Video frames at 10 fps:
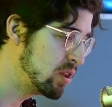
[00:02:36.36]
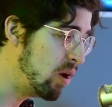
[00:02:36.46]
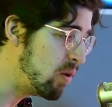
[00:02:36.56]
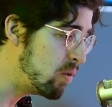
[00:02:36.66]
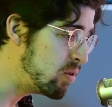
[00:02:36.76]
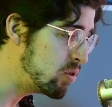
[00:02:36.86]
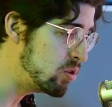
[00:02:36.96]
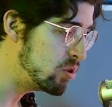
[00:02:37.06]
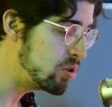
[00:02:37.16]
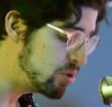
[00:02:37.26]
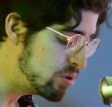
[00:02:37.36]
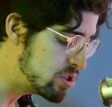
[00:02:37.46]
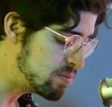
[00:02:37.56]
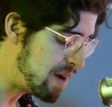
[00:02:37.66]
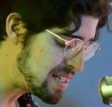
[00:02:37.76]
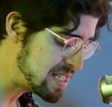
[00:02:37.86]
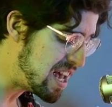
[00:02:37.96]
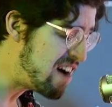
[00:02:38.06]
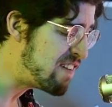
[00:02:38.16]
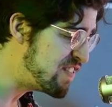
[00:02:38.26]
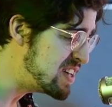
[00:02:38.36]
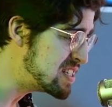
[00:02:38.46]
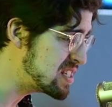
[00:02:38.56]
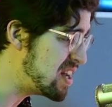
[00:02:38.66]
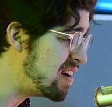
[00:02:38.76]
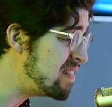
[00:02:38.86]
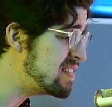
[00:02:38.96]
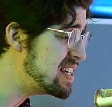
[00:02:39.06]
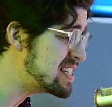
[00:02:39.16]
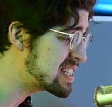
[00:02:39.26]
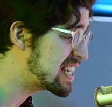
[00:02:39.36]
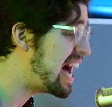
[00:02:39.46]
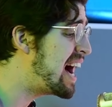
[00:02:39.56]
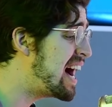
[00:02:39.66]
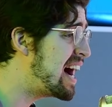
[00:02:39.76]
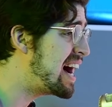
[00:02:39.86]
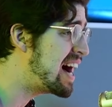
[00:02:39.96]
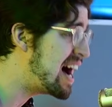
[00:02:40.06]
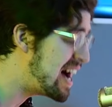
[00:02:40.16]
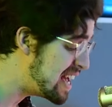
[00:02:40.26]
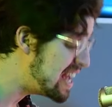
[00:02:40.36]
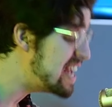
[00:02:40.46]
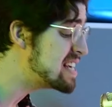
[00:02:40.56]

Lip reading: Don't wanna lose myself in some disguise.